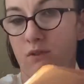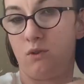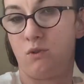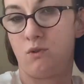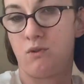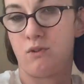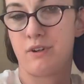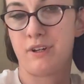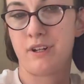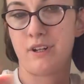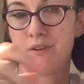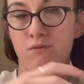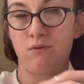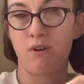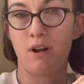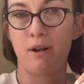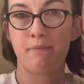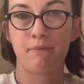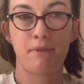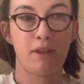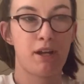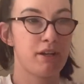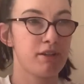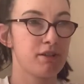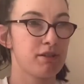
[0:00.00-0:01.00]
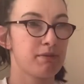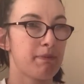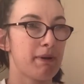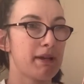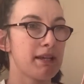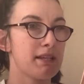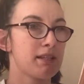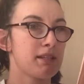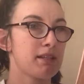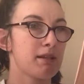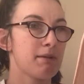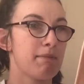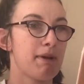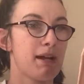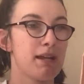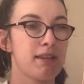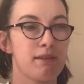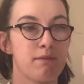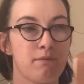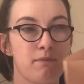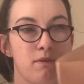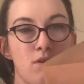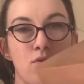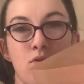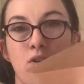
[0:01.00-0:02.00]
already ripped those bits to make
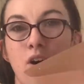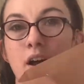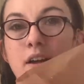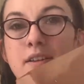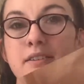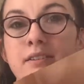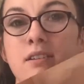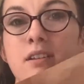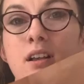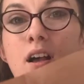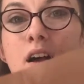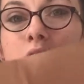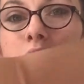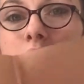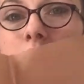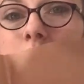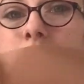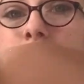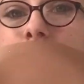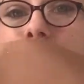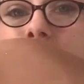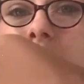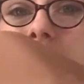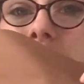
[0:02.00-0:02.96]
them the right size.